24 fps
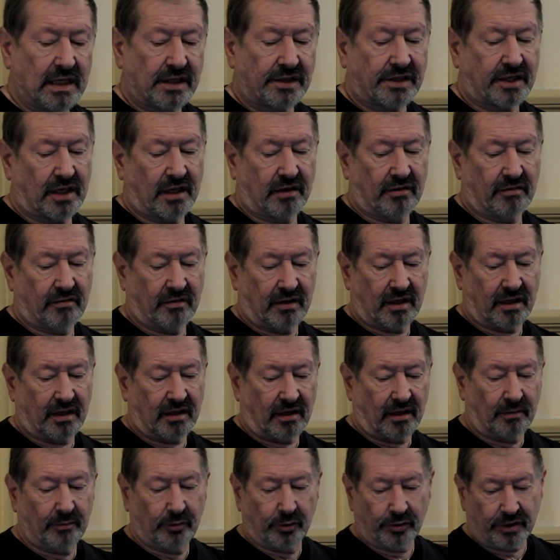So
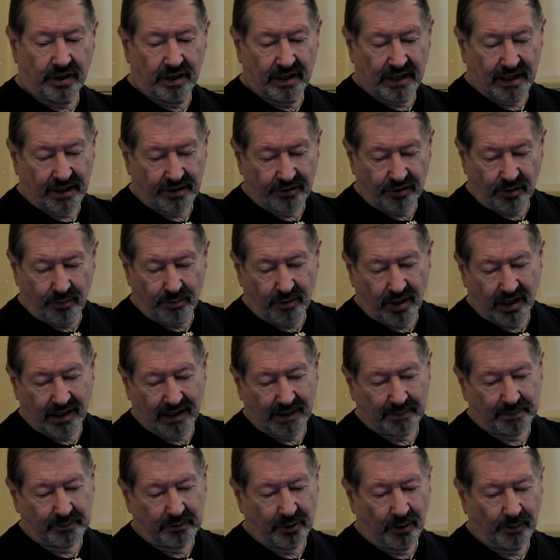I'm looking at it on my
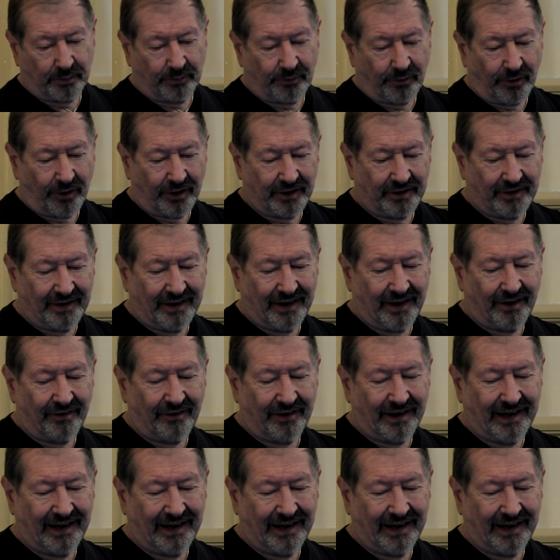laptop right now.